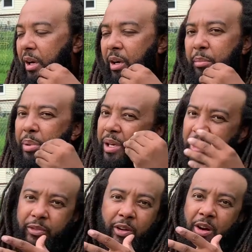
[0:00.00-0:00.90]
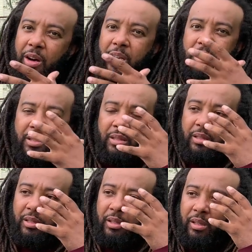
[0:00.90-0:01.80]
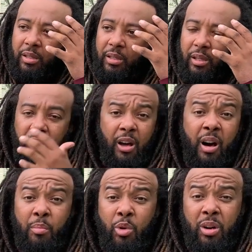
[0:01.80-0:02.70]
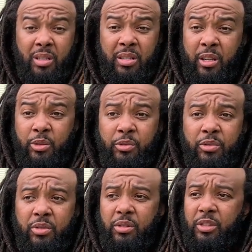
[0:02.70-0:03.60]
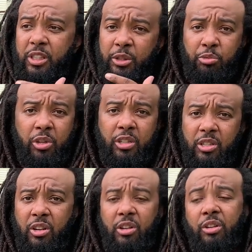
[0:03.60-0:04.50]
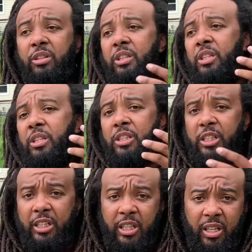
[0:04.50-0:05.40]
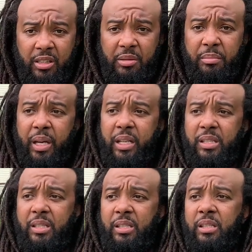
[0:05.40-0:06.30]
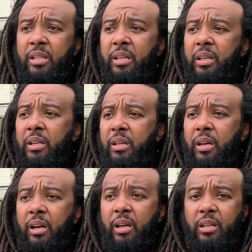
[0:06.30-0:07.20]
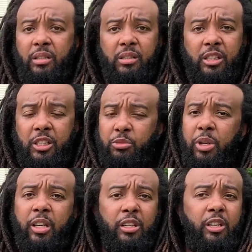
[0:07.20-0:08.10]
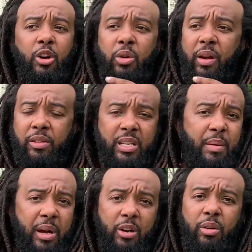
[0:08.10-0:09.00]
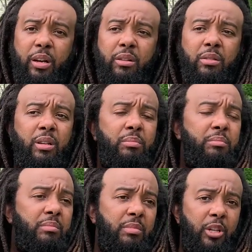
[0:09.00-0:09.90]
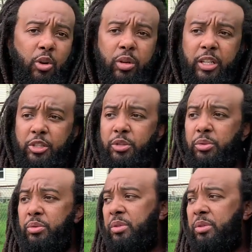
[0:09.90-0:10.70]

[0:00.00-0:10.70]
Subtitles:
But as far as the lawnmower itself, she runs hard, she cuts amazing, she's ready to go every time I crank her up, no issues.